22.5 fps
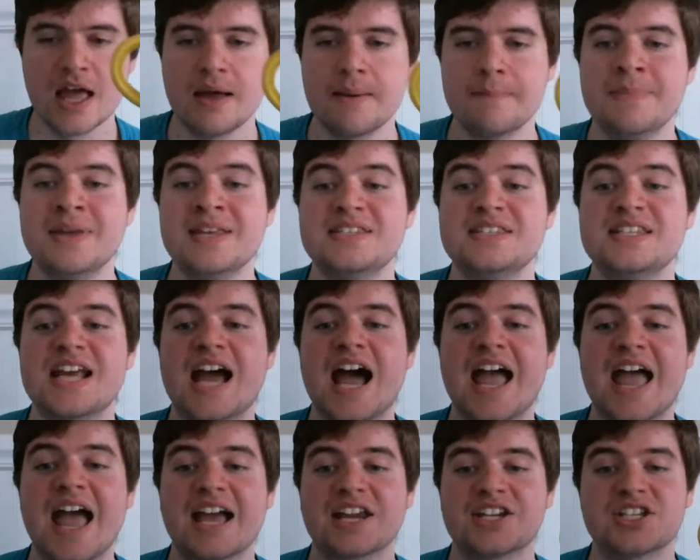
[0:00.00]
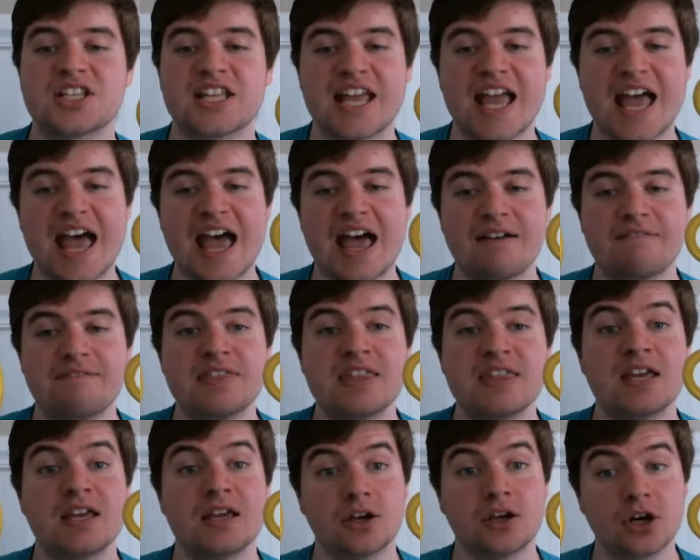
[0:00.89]
Misty, I actually have
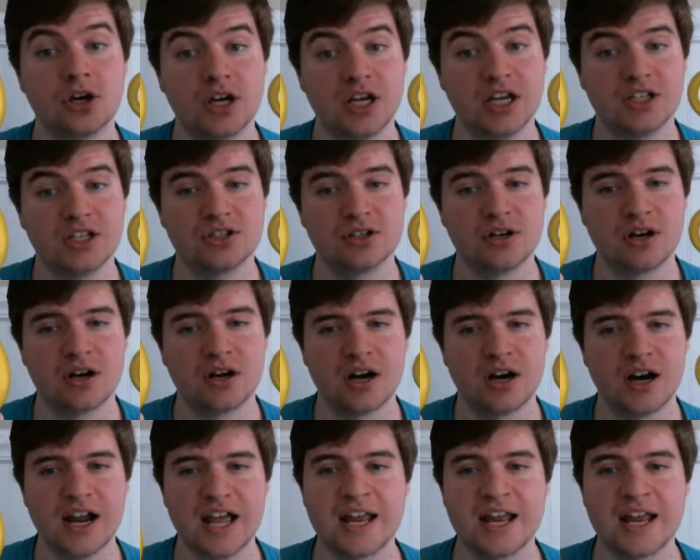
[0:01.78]
the cookie jar